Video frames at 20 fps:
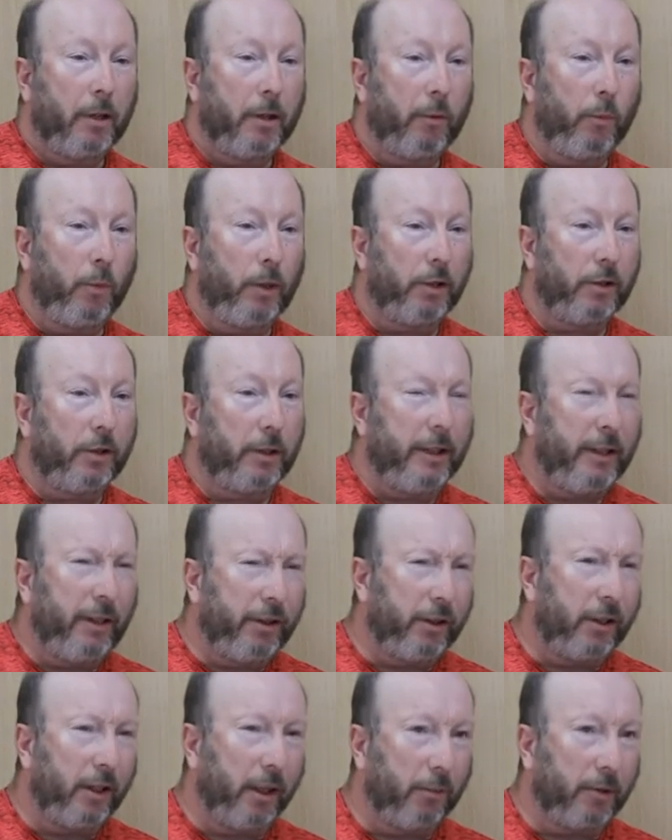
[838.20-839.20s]
And whilst
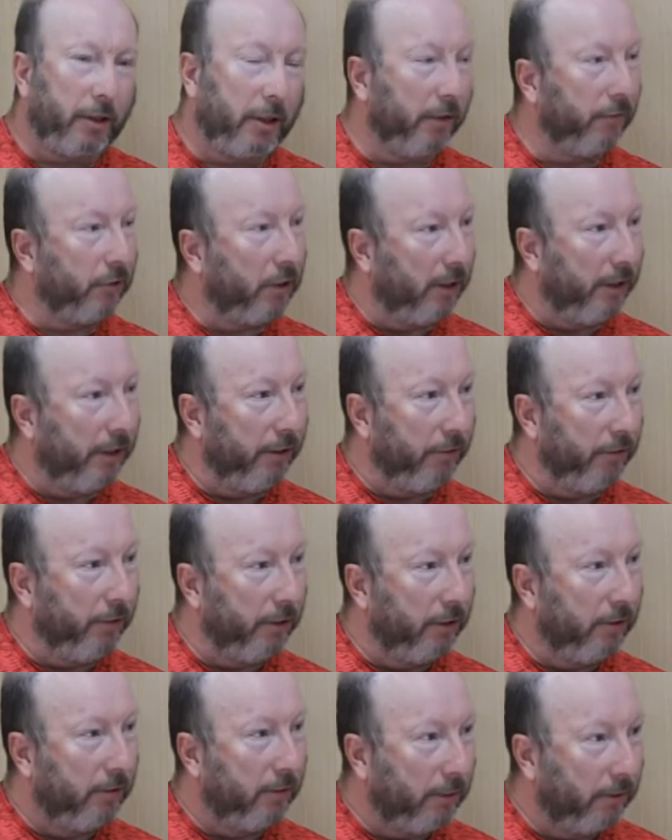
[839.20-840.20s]
initially I was kind of slightly
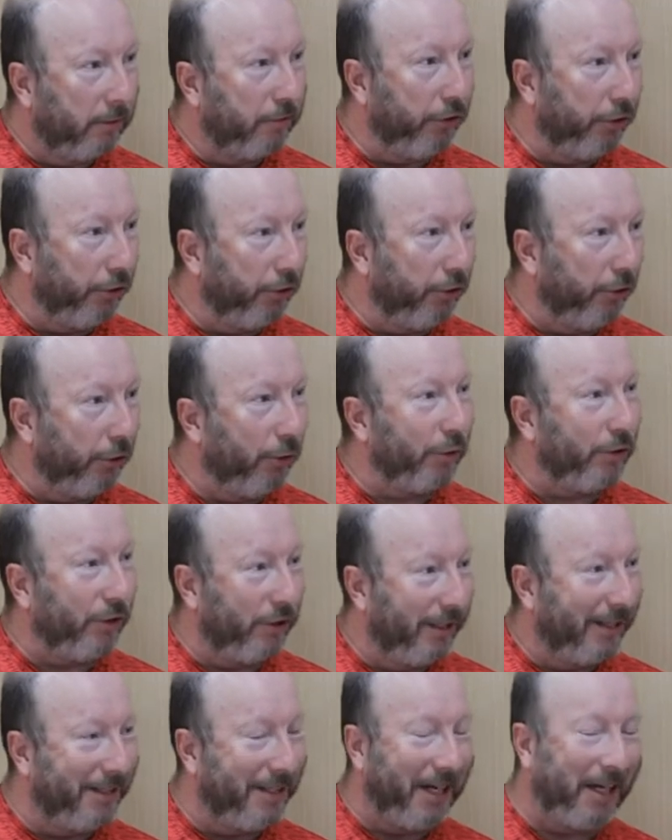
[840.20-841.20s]
annoyed, during the course of
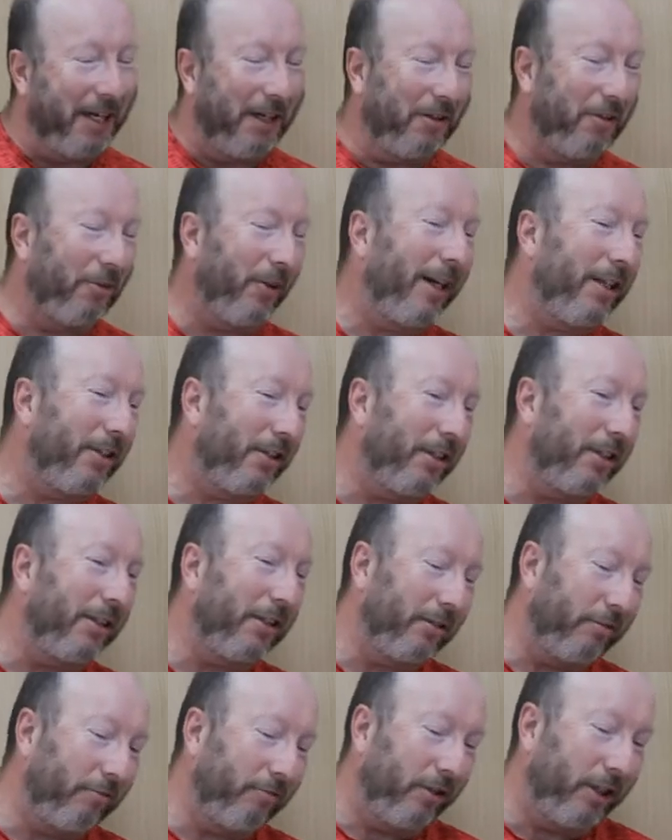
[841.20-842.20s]
that day I thought, actually, this
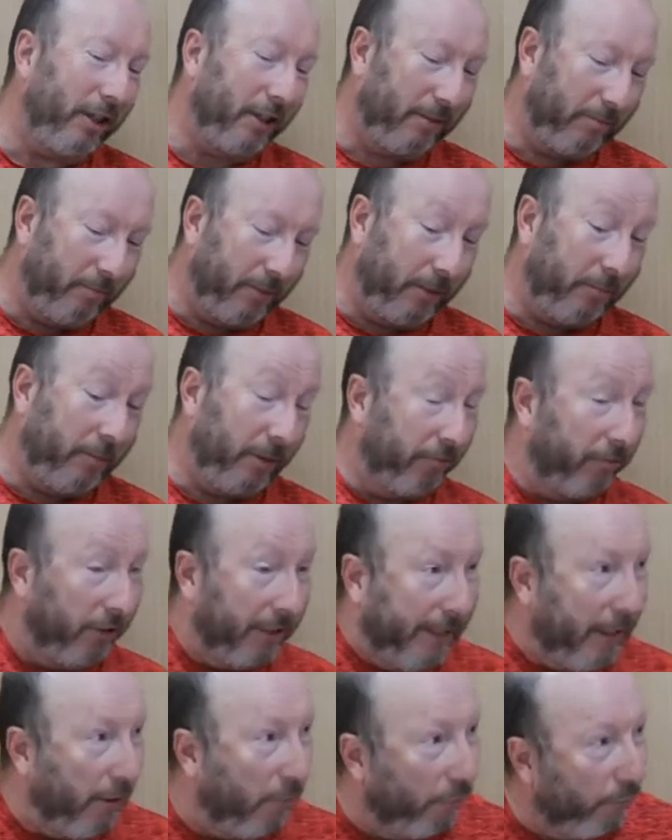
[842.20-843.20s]
has been
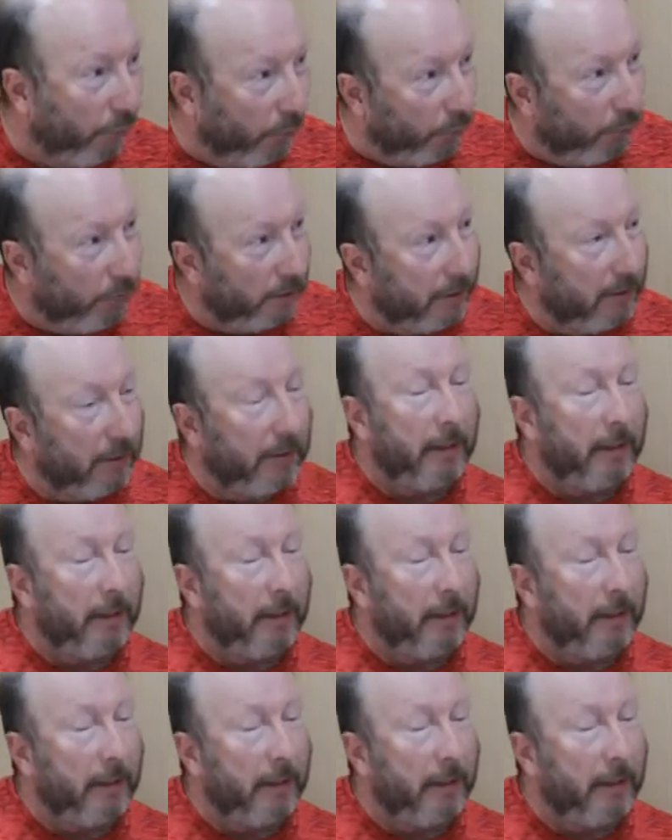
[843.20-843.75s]
really helpful.